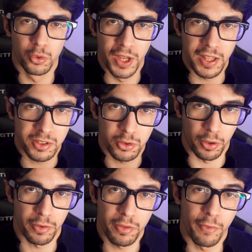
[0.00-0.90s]
to get
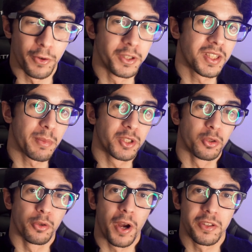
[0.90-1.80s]
started, the first step is
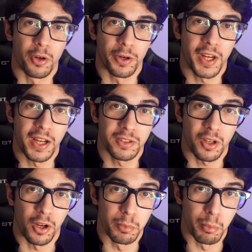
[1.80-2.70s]
to create your account
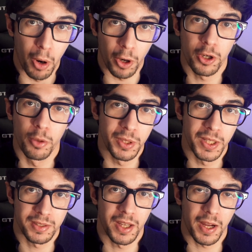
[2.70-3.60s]
on
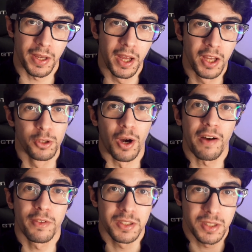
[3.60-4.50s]
markcopy.ai. You
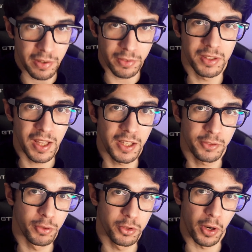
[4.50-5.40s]
have a 7 days
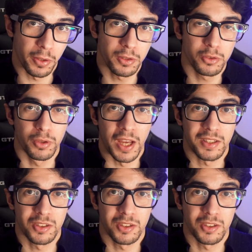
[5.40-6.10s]
free trial to get